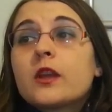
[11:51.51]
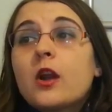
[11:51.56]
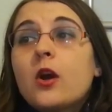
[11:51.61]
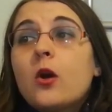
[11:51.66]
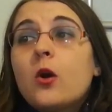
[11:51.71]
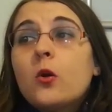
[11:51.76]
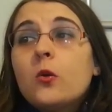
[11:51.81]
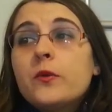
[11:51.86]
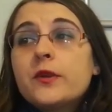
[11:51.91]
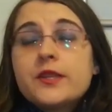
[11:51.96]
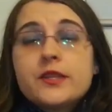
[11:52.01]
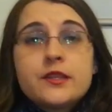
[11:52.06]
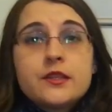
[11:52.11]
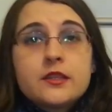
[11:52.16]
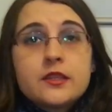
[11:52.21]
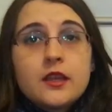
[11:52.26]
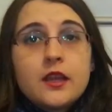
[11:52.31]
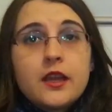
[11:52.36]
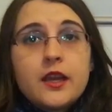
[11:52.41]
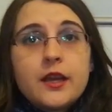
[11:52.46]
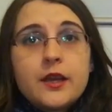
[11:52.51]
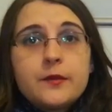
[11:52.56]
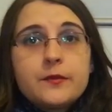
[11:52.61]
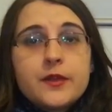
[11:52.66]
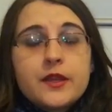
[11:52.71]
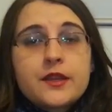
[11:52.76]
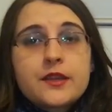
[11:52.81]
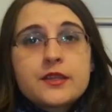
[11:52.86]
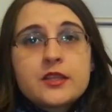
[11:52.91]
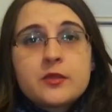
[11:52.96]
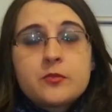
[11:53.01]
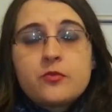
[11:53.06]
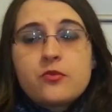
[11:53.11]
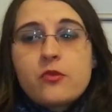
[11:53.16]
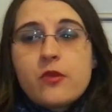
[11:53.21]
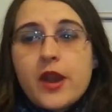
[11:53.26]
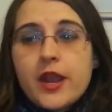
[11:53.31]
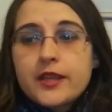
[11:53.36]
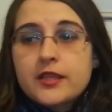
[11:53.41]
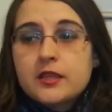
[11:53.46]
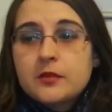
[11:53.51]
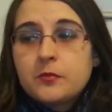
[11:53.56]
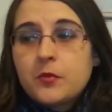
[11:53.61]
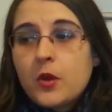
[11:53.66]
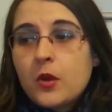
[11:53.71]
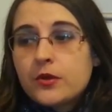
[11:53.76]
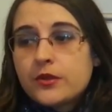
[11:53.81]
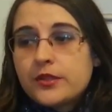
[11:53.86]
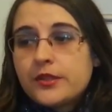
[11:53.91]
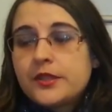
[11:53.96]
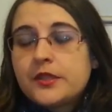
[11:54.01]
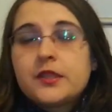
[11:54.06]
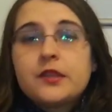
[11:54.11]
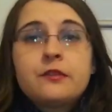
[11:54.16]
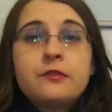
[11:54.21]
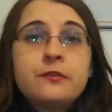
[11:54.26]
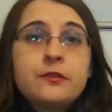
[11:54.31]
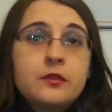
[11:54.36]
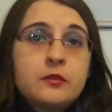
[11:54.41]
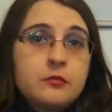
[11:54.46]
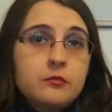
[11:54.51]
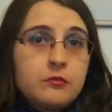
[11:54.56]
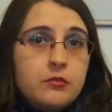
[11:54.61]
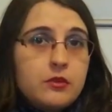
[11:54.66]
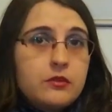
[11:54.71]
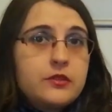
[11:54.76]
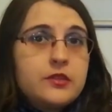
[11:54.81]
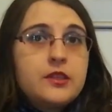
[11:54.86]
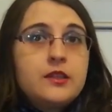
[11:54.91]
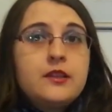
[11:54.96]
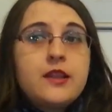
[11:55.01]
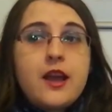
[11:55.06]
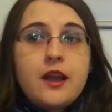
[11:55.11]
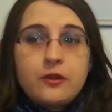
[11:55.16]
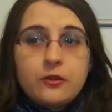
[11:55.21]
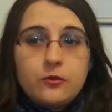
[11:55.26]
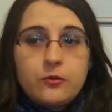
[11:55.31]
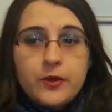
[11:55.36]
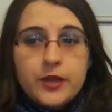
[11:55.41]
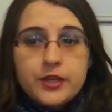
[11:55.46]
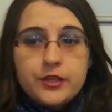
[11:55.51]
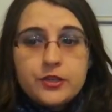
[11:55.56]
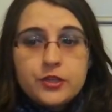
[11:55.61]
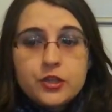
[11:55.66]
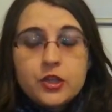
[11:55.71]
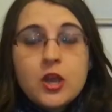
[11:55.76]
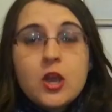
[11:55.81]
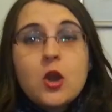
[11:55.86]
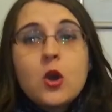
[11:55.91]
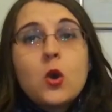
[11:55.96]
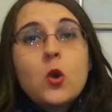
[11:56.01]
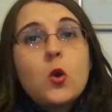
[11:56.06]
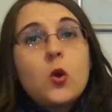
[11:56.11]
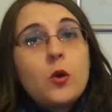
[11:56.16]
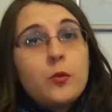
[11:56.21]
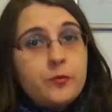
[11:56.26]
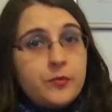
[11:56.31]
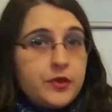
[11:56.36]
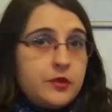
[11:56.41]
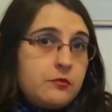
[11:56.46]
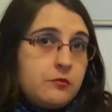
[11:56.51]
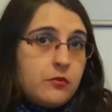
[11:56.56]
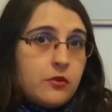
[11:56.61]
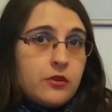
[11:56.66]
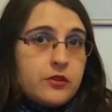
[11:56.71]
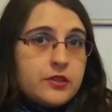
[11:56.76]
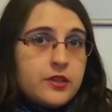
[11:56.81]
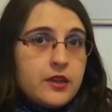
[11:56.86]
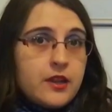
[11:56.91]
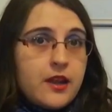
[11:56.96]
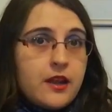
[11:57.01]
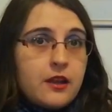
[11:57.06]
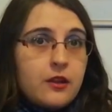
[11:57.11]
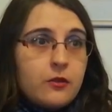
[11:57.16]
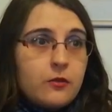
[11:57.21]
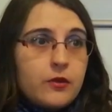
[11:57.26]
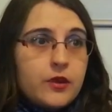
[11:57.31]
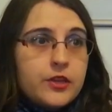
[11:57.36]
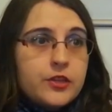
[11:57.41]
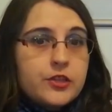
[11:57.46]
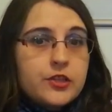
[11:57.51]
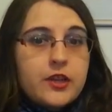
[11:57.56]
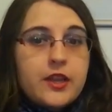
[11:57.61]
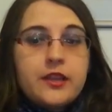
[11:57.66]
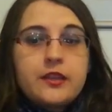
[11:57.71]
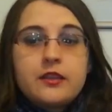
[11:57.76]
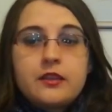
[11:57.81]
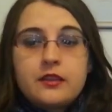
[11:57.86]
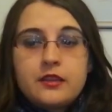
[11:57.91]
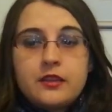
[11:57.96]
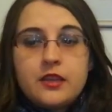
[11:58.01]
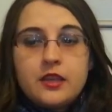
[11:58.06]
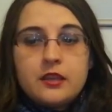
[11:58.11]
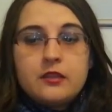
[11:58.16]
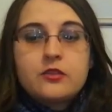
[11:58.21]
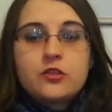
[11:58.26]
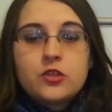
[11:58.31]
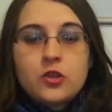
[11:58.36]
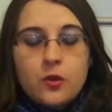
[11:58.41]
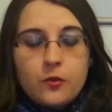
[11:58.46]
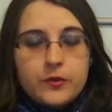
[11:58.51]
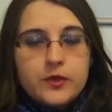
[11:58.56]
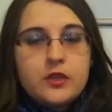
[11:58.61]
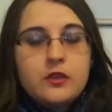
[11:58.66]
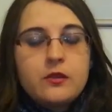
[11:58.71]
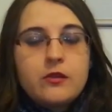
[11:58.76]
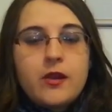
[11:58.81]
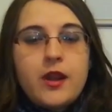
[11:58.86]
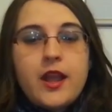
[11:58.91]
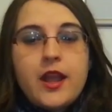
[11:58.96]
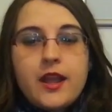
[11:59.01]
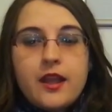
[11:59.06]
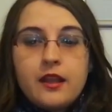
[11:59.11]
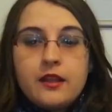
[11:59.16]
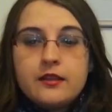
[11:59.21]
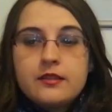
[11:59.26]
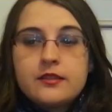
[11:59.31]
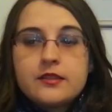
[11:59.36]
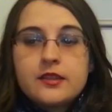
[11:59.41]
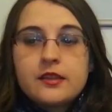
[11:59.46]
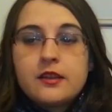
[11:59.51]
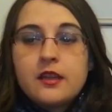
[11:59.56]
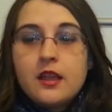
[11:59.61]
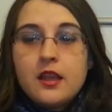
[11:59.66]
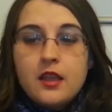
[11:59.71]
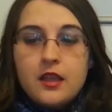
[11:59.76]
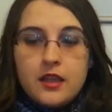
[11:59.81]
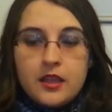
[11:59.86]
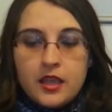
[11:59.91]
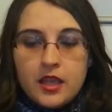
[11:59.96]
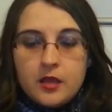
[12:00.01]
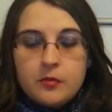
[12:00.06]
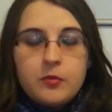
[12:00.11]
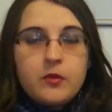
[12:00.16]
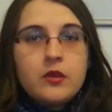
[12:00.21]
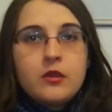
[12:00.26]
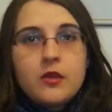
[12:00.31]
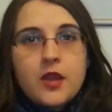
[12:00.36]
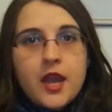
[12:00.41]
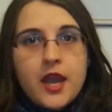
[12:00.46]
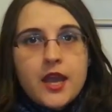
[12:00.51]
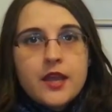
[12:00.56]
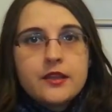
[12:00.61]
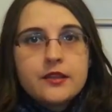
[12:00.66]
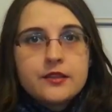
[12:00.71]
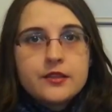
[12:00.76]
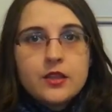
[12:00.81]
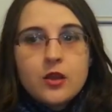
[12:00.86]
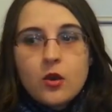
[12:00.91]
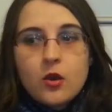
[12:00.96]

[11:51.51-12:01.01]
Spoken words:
Always express positive body language, open body language, like showing your hands and keeping your hands